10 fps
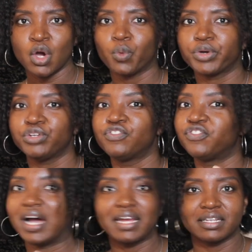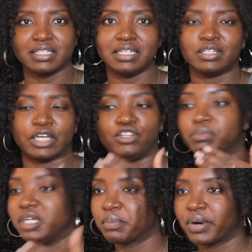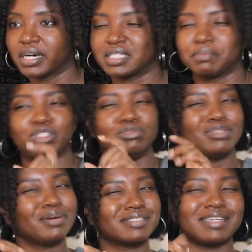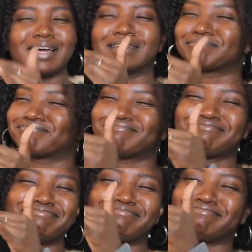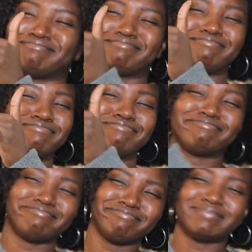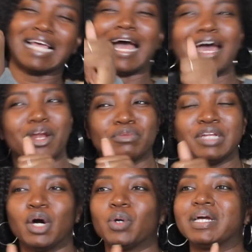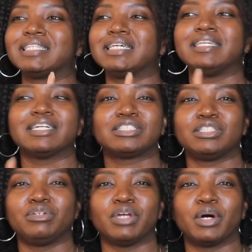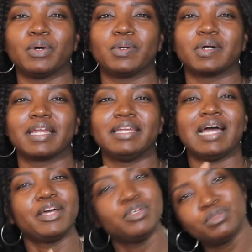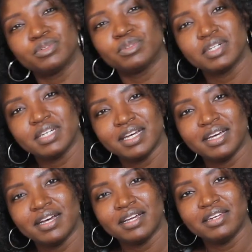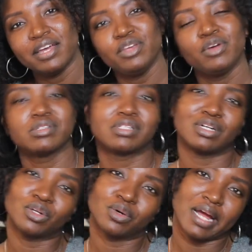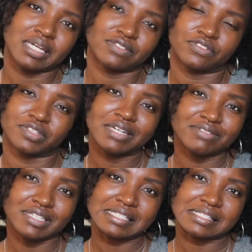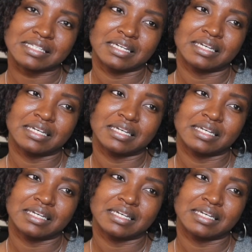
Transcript: where you finally, like, you meet a person, but you know it's not, mm, mm, mm, mm I don't know. And then next thing you know, now you. Now you going to the Lord asking for forgiveness